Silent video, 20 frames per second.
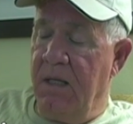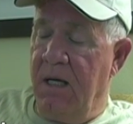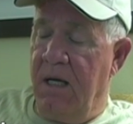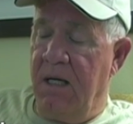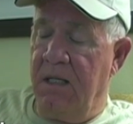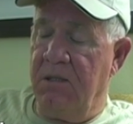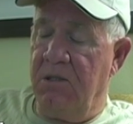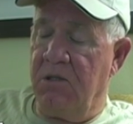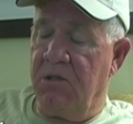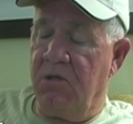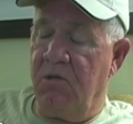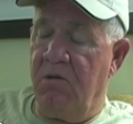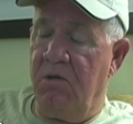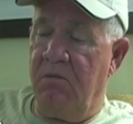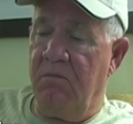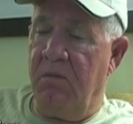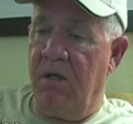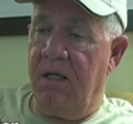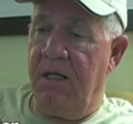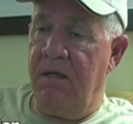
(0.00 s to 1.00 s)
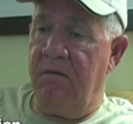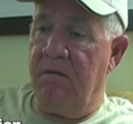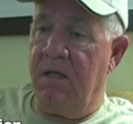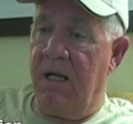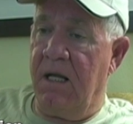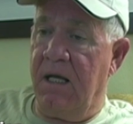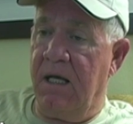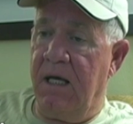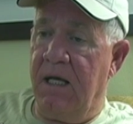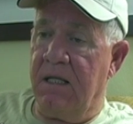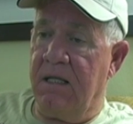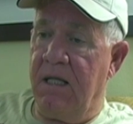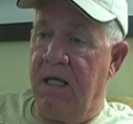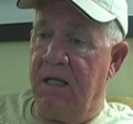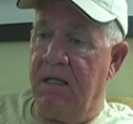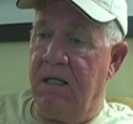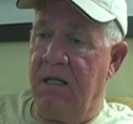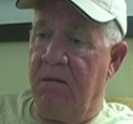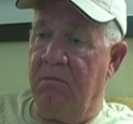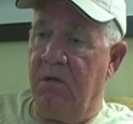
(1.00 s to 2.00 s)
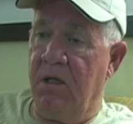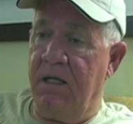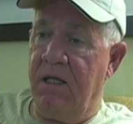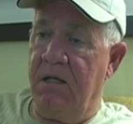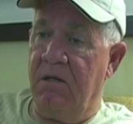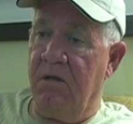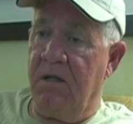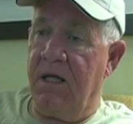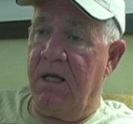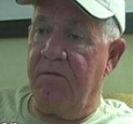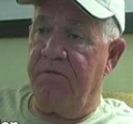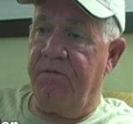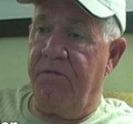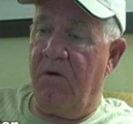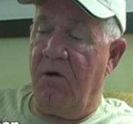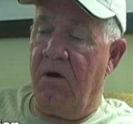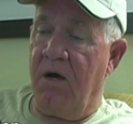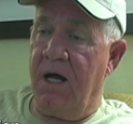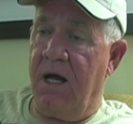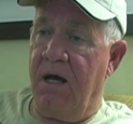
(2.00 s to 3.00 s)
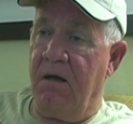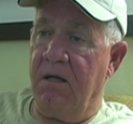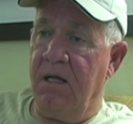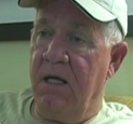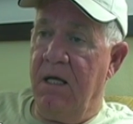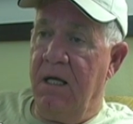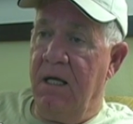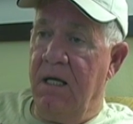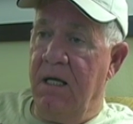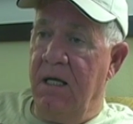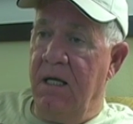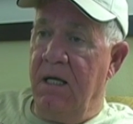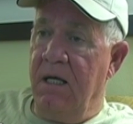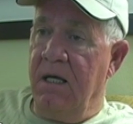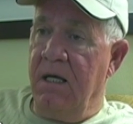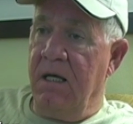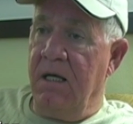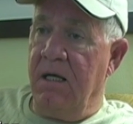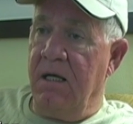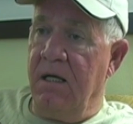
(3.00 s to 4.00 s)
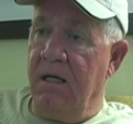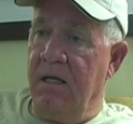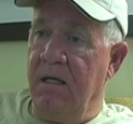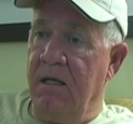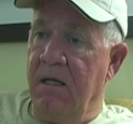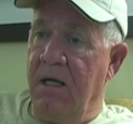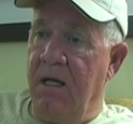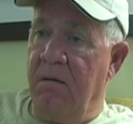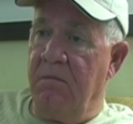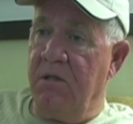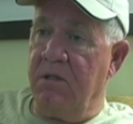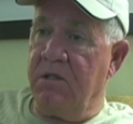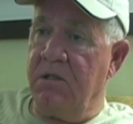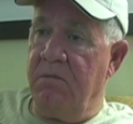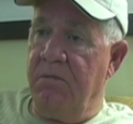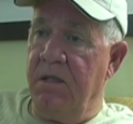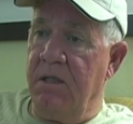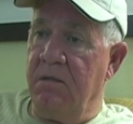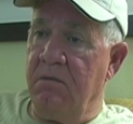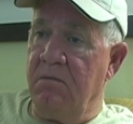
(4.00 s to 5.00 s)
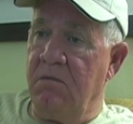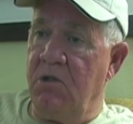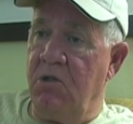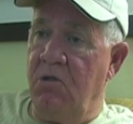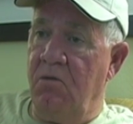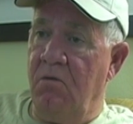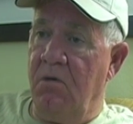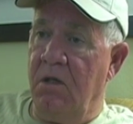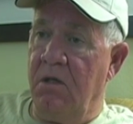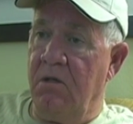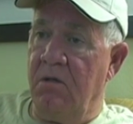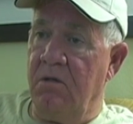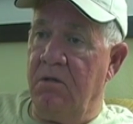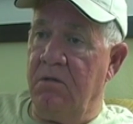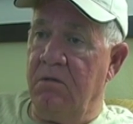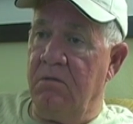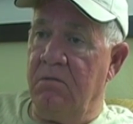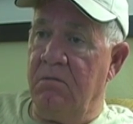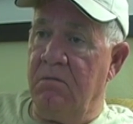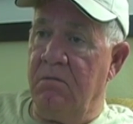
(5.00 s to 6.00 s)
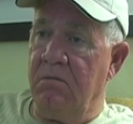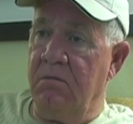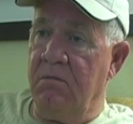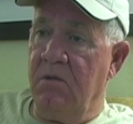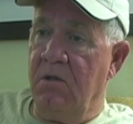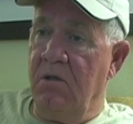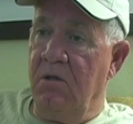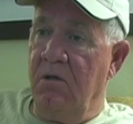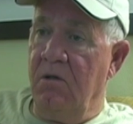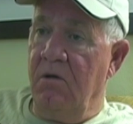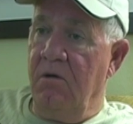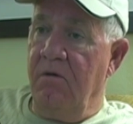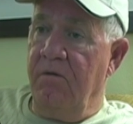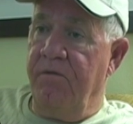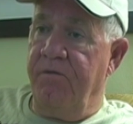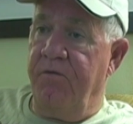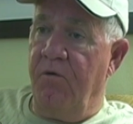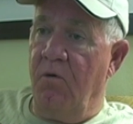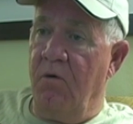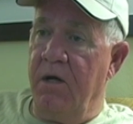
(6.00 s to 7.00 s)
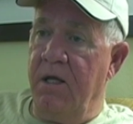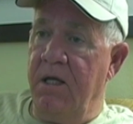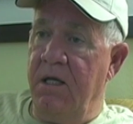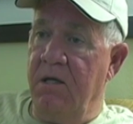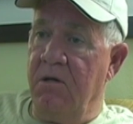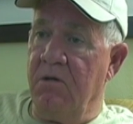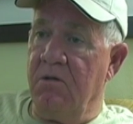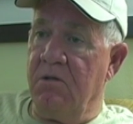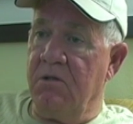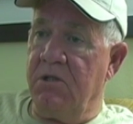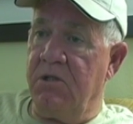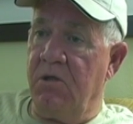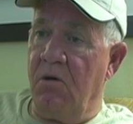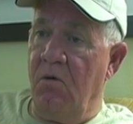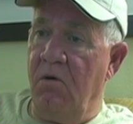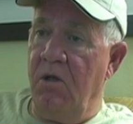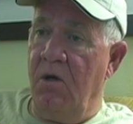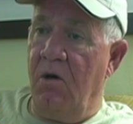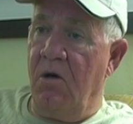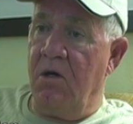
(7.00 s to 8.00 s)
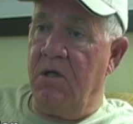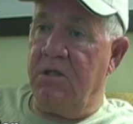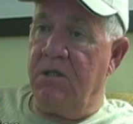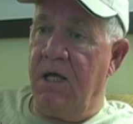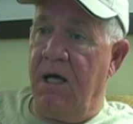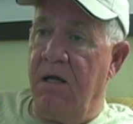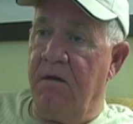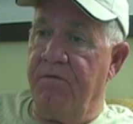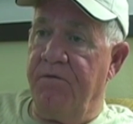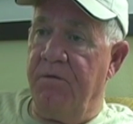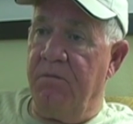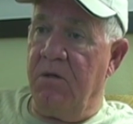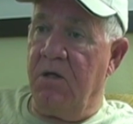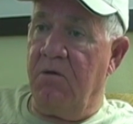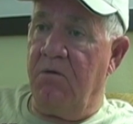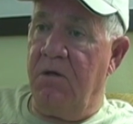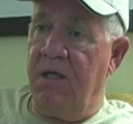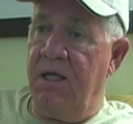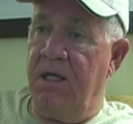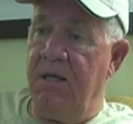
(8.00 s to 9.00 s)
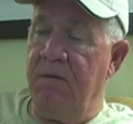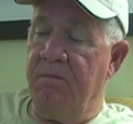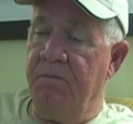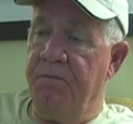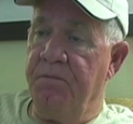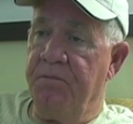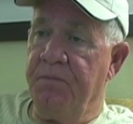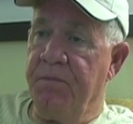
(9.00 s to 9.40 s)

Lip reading: I just couldn't believe that I got that double eagle that far out. I must have been 240 or so yards out from the green